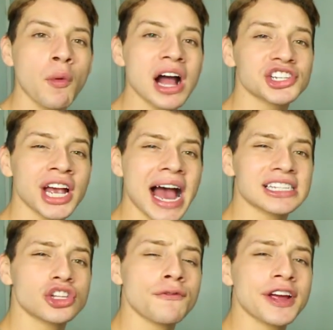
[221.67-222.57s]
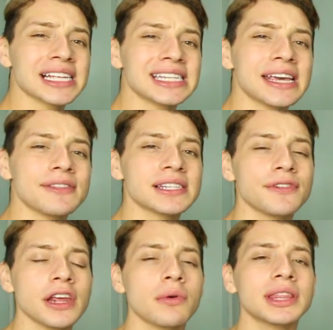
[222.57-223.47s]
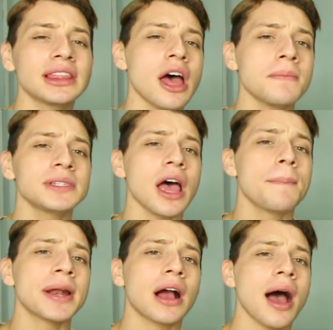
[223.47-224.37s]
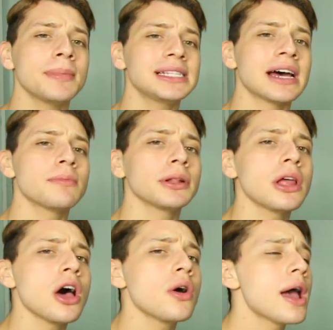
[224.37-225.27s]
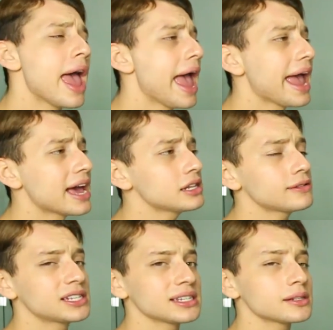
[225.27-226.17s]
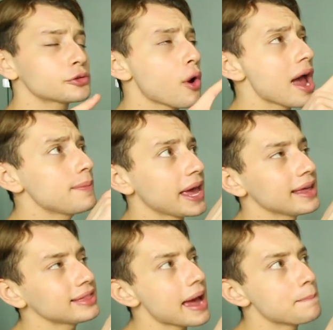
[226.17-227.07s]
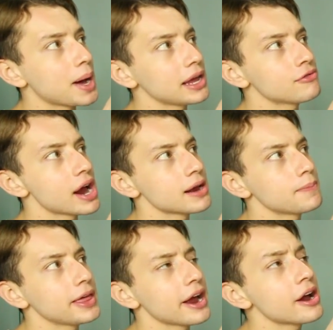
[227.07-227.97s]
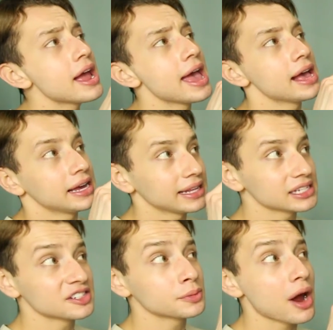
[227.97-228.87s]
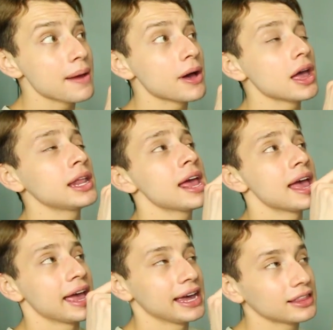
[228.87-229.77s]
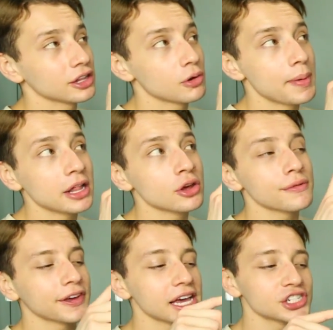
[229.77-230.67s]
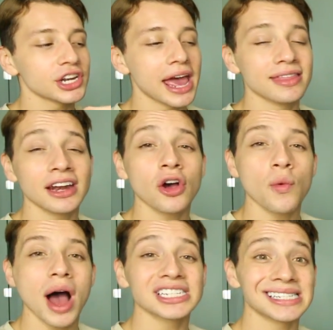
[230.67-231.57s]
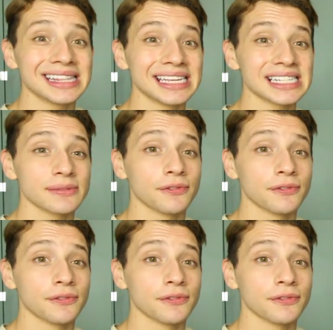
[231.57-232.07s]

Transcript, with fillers: watching, guys. Don't forget to give this video a thumbs up and comment down below. And to subscribe, hit that button right up there. Hit the subscribe button, hit the little bell notification, and then go watch this